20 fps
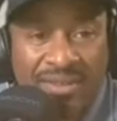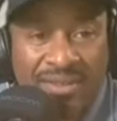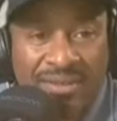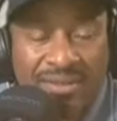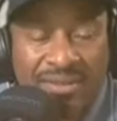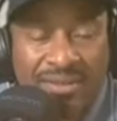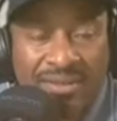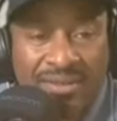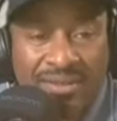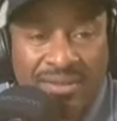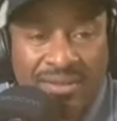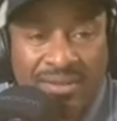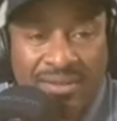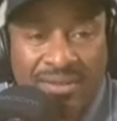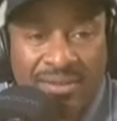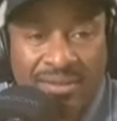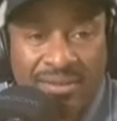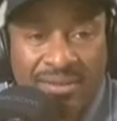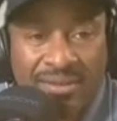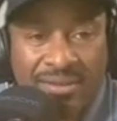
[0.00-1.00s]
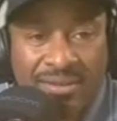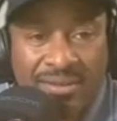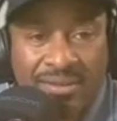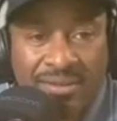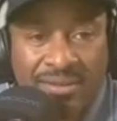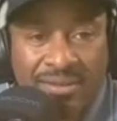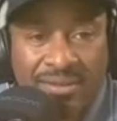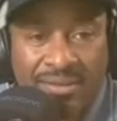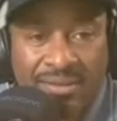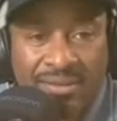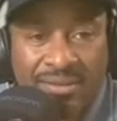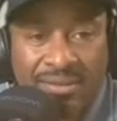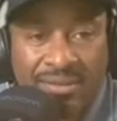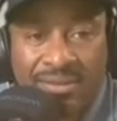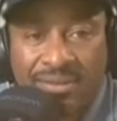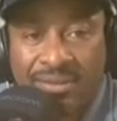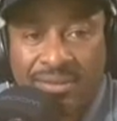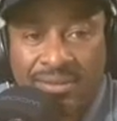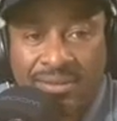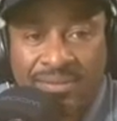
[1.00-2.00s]

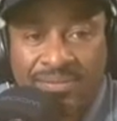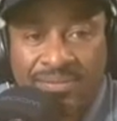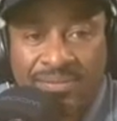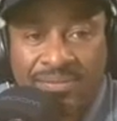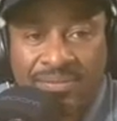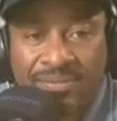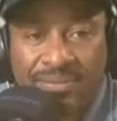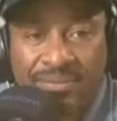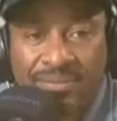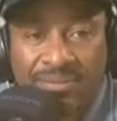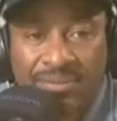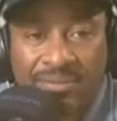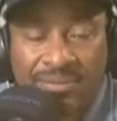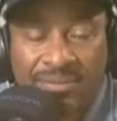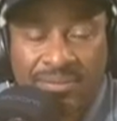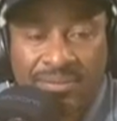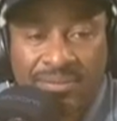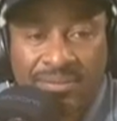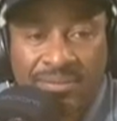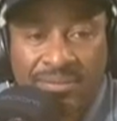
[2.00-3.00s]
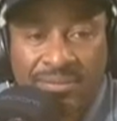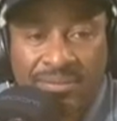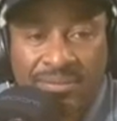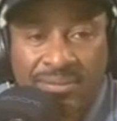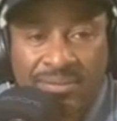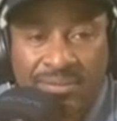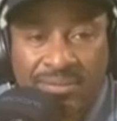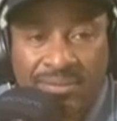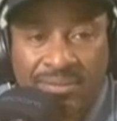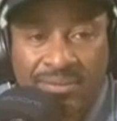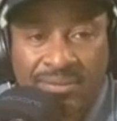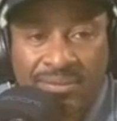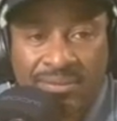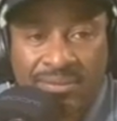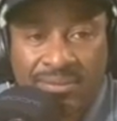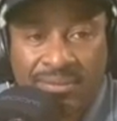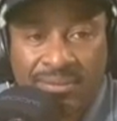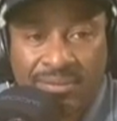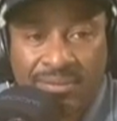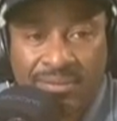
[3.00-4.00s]

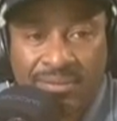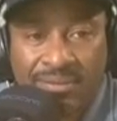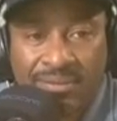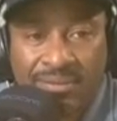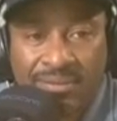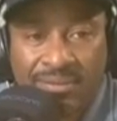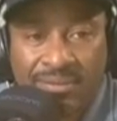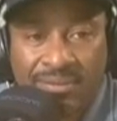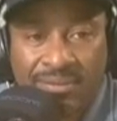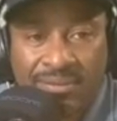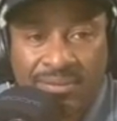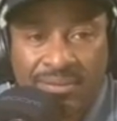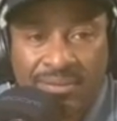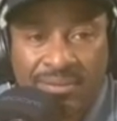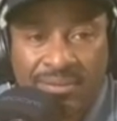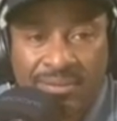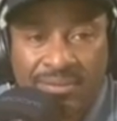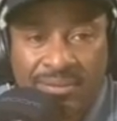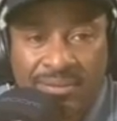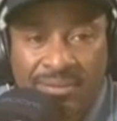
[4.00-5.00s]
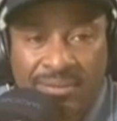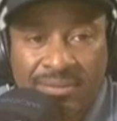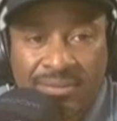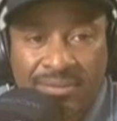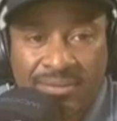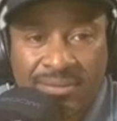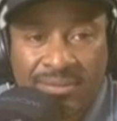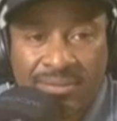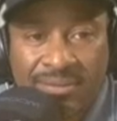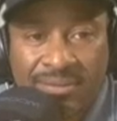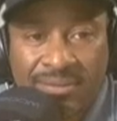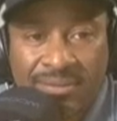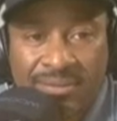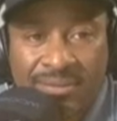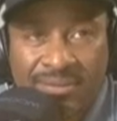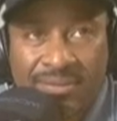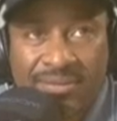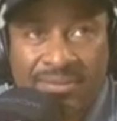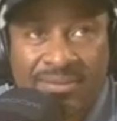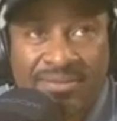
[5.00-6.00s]

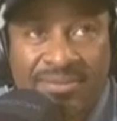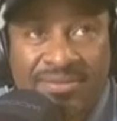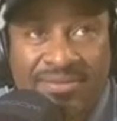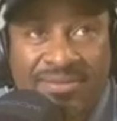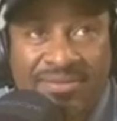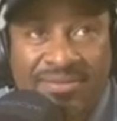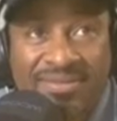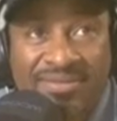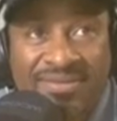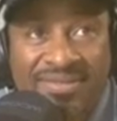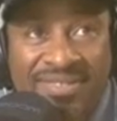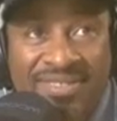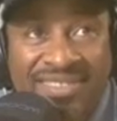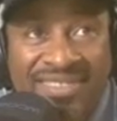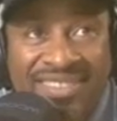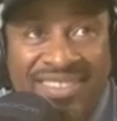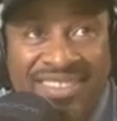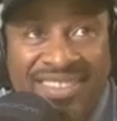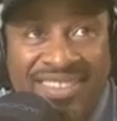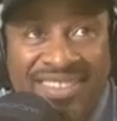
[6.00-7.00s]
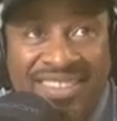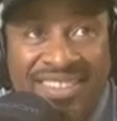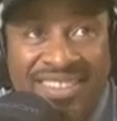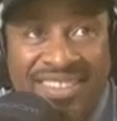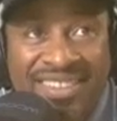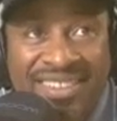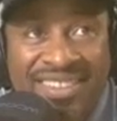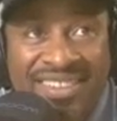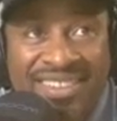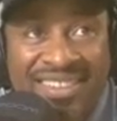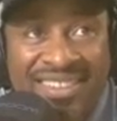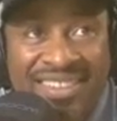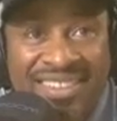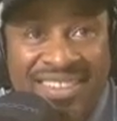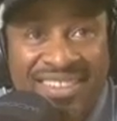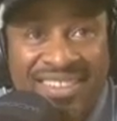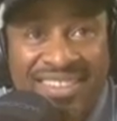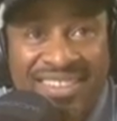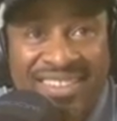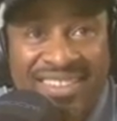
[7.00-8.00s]

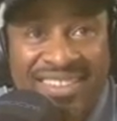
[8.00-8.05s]
(silent)